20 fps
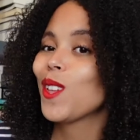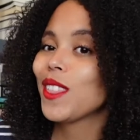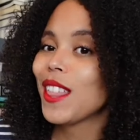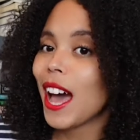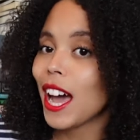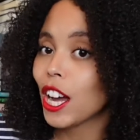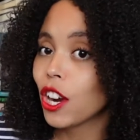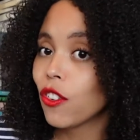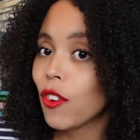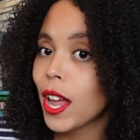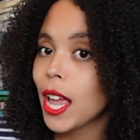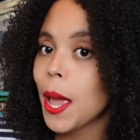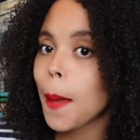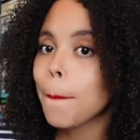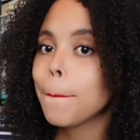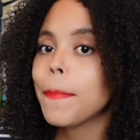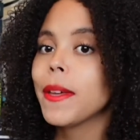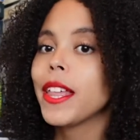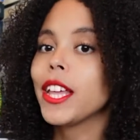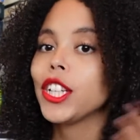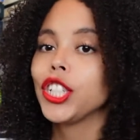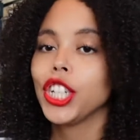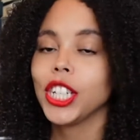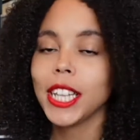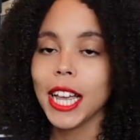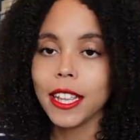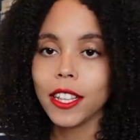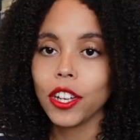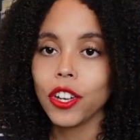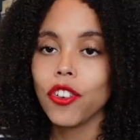that great, but then she's
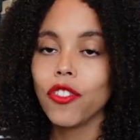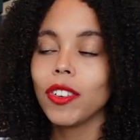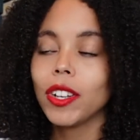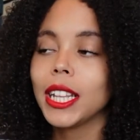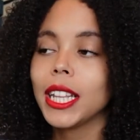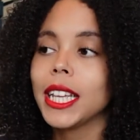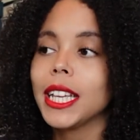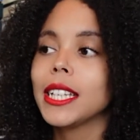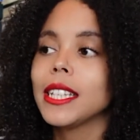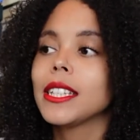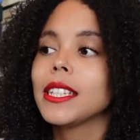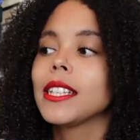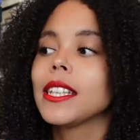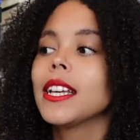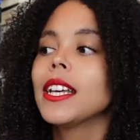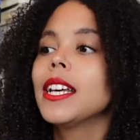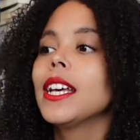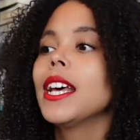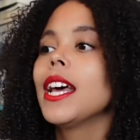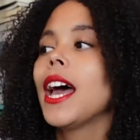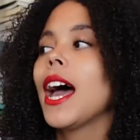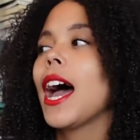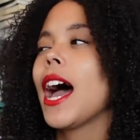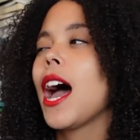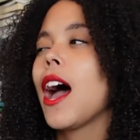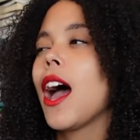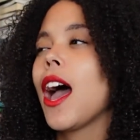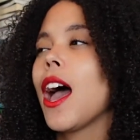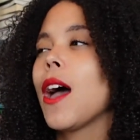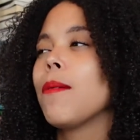had a new release,
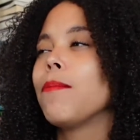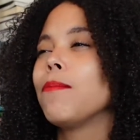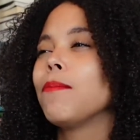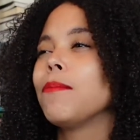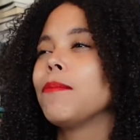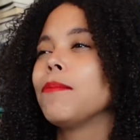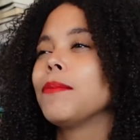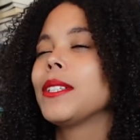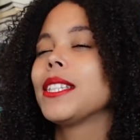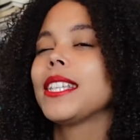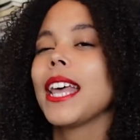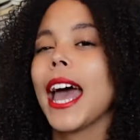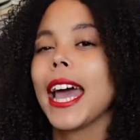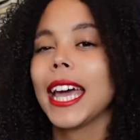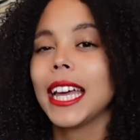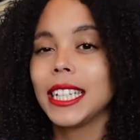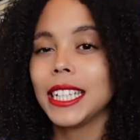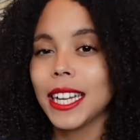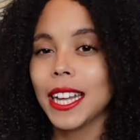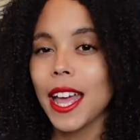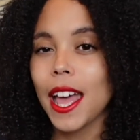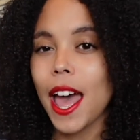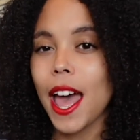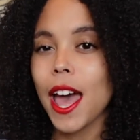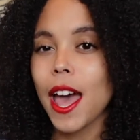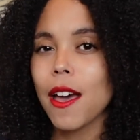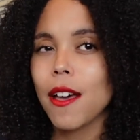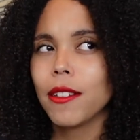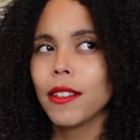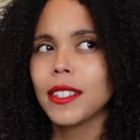um, second,
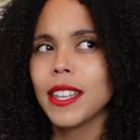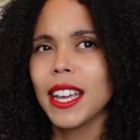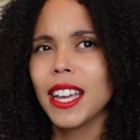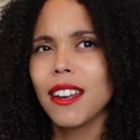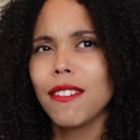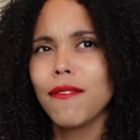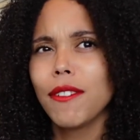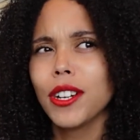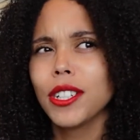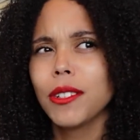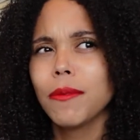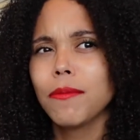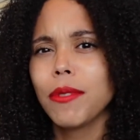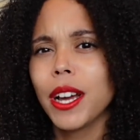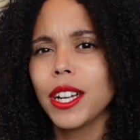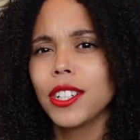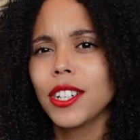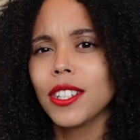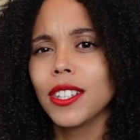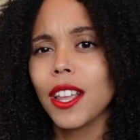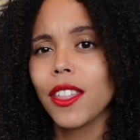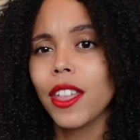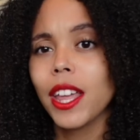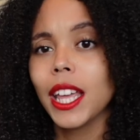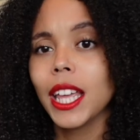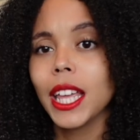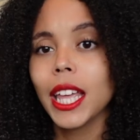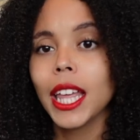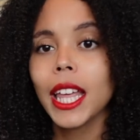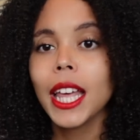uh, second First Impressions, I
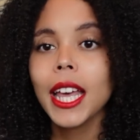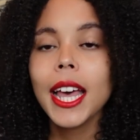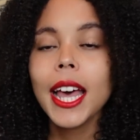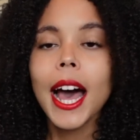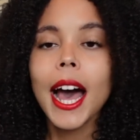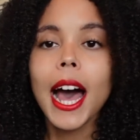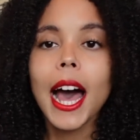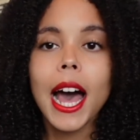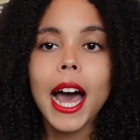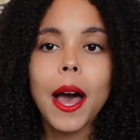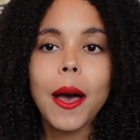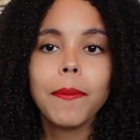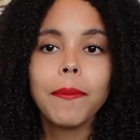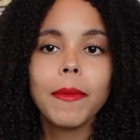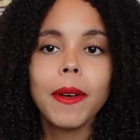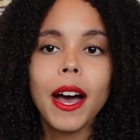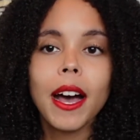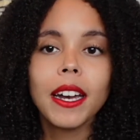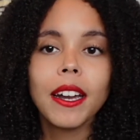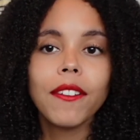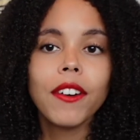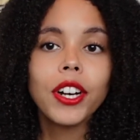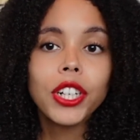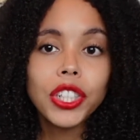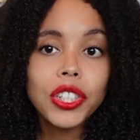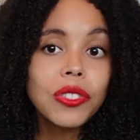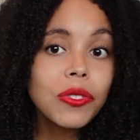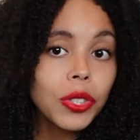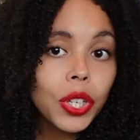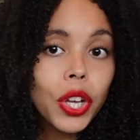think. Um, and I've heard
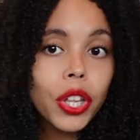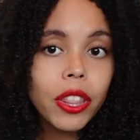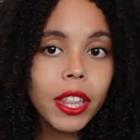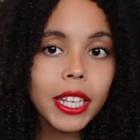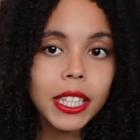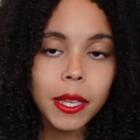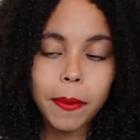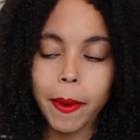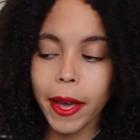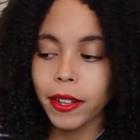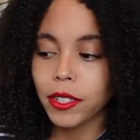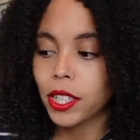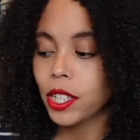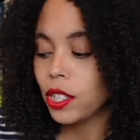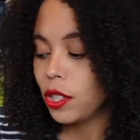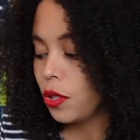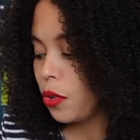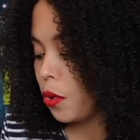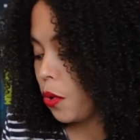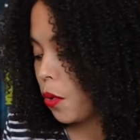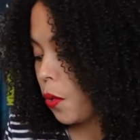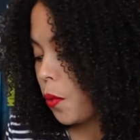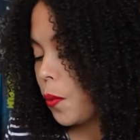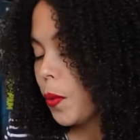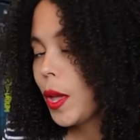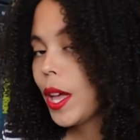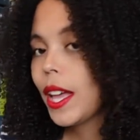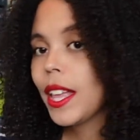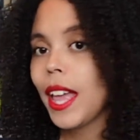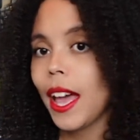good things about it, so
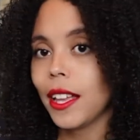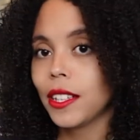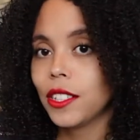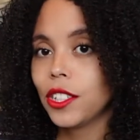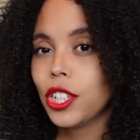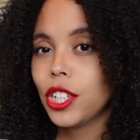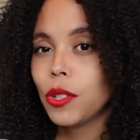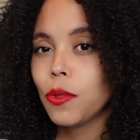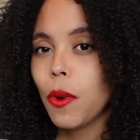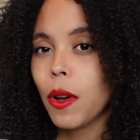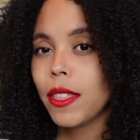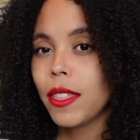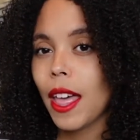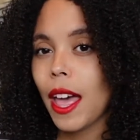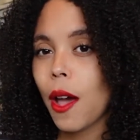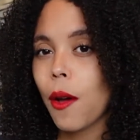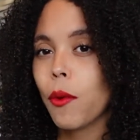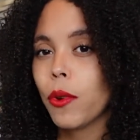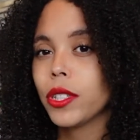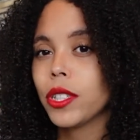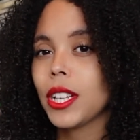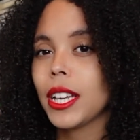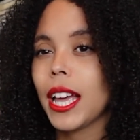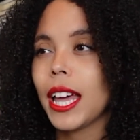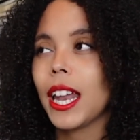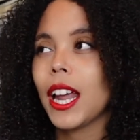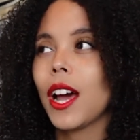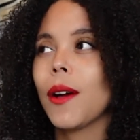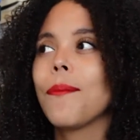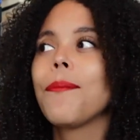yes, she's one that I want to
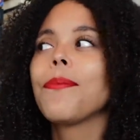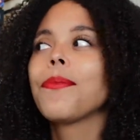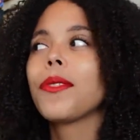kind of